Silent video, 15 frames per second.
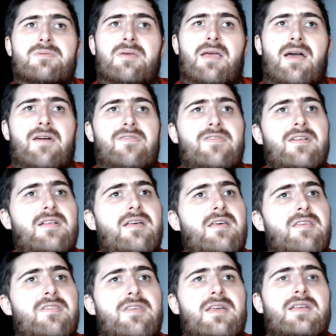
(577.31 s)
We have
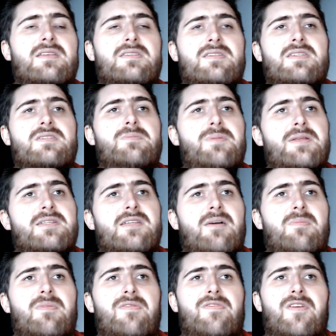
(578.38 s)
things that split
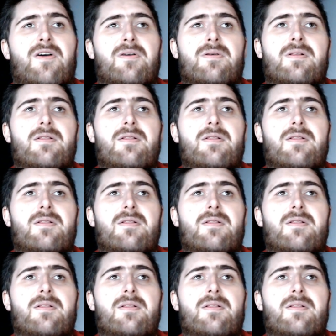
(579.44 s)
up the vote.